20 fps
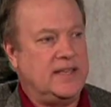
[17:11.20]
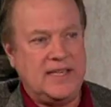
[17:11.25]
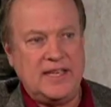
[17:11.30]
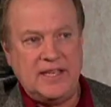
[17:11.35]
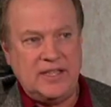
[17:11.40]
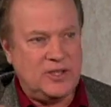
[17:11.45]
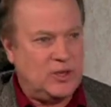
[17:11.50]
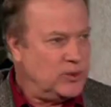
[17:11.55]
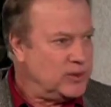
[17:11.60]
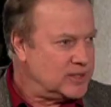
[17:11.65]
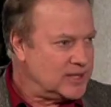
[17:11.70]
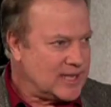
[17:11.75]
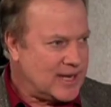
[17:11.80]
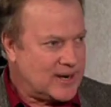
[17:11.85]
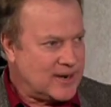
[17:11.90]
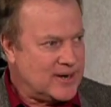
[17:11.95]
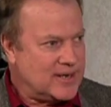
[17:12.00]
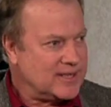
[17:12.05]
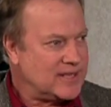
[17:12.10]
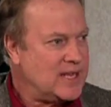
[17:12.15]

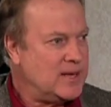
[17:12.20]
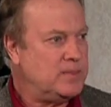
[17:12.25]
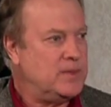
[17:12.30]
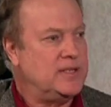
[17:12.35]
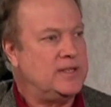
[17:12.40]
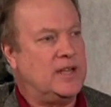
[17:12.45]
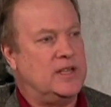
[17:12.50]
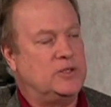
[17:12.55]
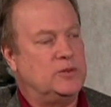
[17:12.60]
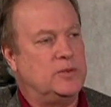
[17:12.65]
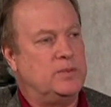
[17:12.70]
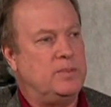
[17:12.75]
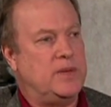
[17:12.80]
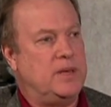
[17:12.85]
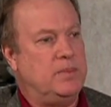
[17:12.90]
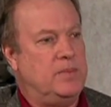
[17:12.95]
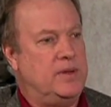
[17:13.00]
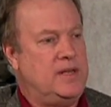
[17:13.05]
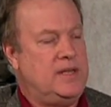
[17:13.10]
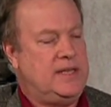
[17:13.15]
e-newsletter and keep in touch with
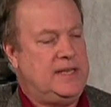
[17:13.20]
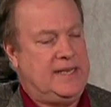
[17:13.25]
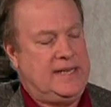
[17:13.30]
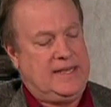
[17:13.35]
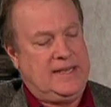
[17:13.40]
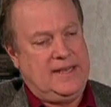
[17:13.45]
people.